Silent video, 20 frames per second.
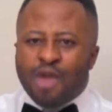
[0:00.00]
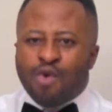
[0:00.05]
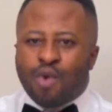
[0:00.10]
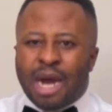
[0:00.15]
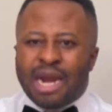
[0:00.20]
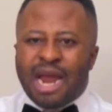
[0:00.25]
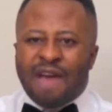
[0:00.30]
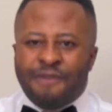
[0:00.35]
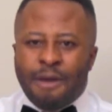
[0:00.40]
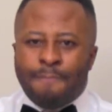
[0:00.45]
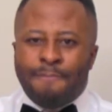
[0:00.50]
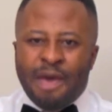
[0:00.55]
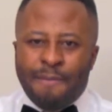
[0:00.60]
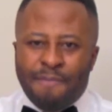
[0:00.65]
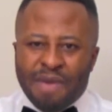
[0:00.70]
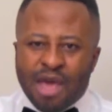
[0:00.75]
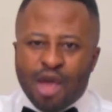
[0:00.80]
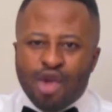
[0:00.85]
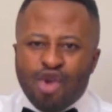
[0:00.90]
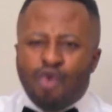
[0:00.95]
You can't have a
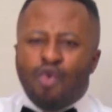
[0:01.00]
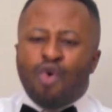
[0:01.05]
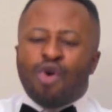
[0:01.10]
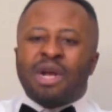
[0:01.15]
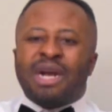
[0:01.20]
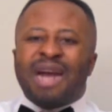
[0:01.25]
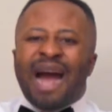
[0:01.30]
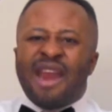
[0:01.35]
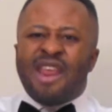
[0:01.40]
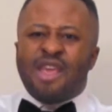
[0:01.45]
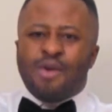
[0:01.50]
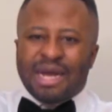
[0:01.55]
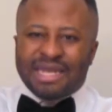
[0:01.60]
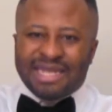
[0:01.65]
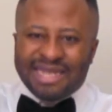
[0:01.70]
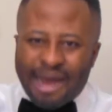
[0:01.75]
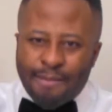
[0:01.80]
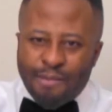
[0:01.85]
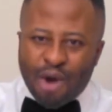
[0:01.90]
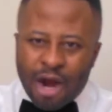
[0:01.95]
baby. You will carry your
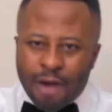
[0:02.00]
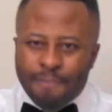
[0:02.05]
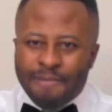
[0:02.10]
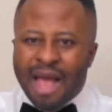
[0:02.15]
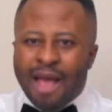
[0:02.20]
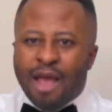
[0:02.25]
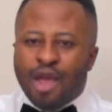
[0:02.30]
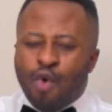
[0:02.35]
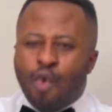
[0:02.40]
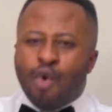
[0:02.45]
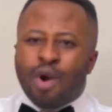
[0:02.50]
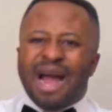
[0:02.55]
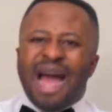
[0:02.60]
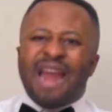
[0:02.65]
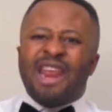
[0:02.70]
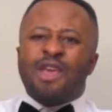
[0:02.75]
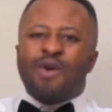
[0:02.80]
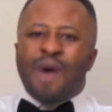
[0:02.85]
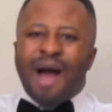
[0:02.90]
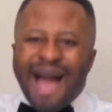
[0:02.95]
Samuel. You will
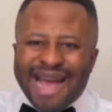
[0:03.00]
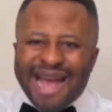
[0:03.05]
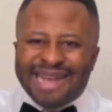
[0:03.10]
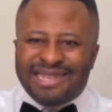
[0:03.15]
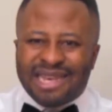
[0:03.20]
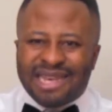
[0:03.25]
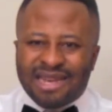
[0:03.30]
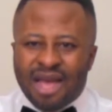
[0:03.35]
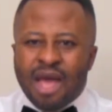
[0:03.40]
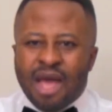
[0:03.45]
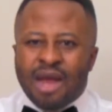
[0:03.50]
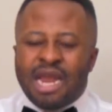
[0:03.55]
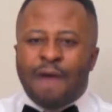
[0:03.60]
carry your Isaac.